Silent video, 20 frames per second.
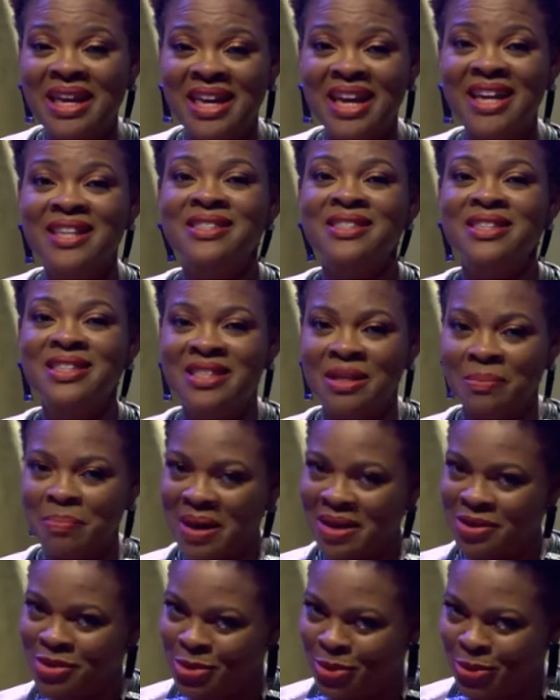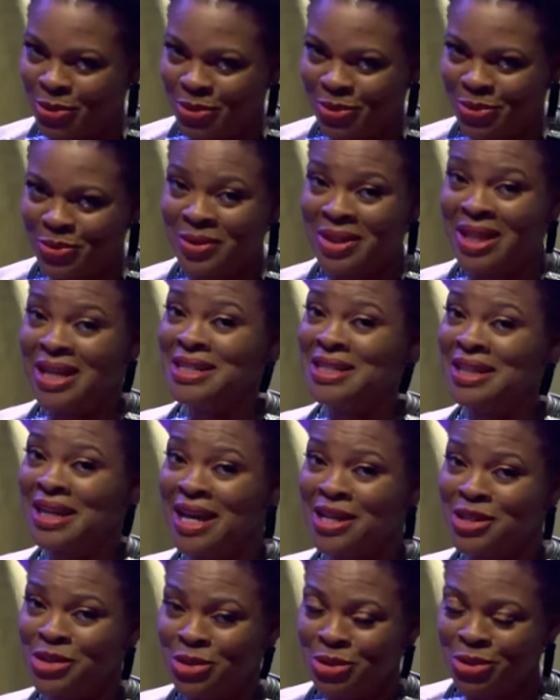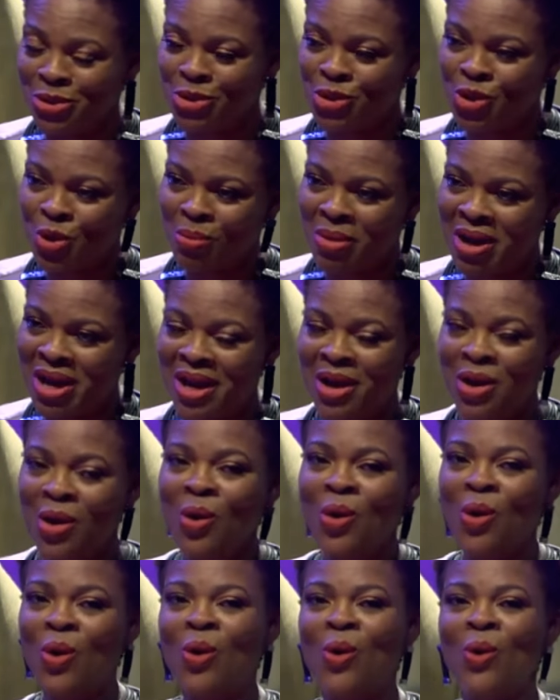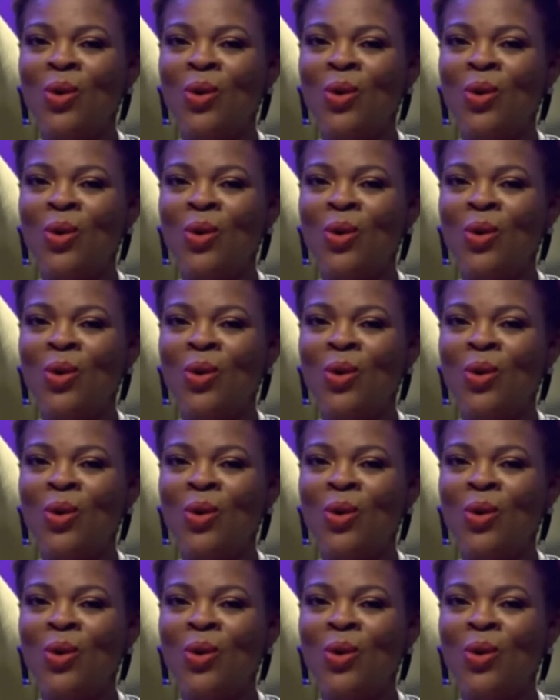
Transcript: my guest is a pastor, whether she likes it or not. me.